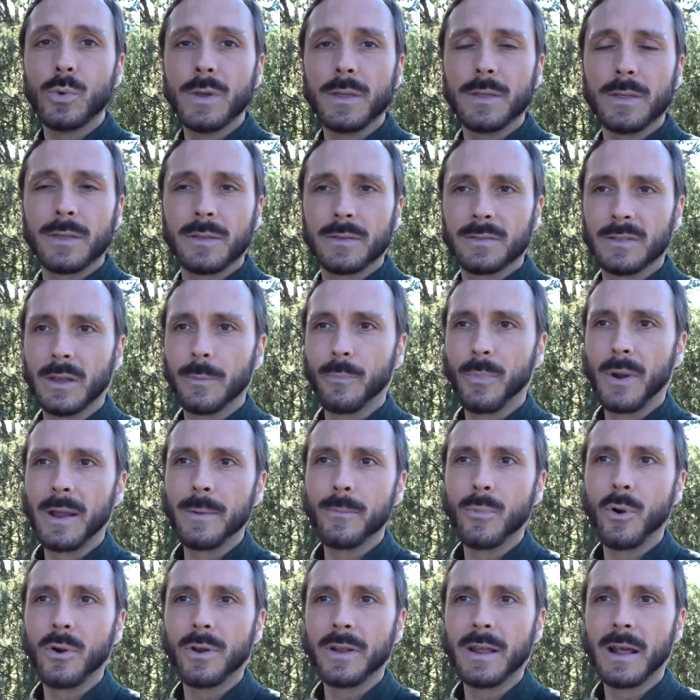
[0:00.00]
with the
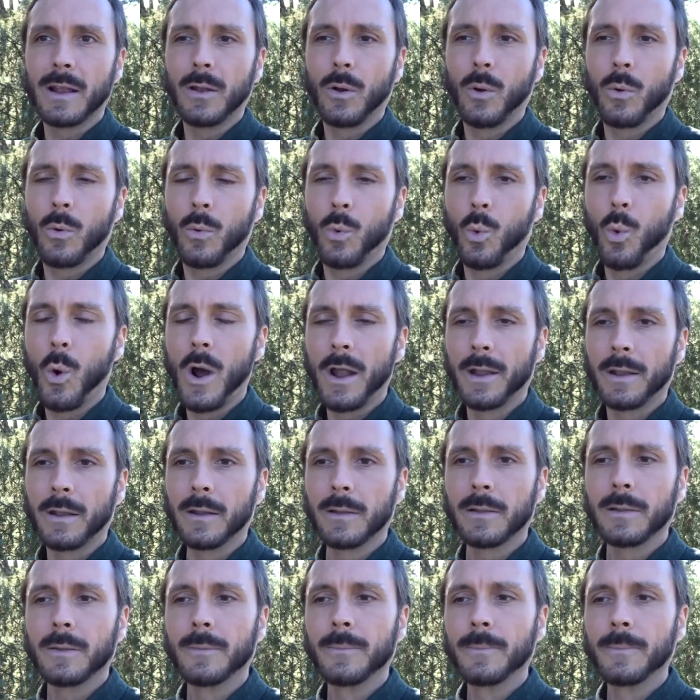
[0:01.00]
primordial one.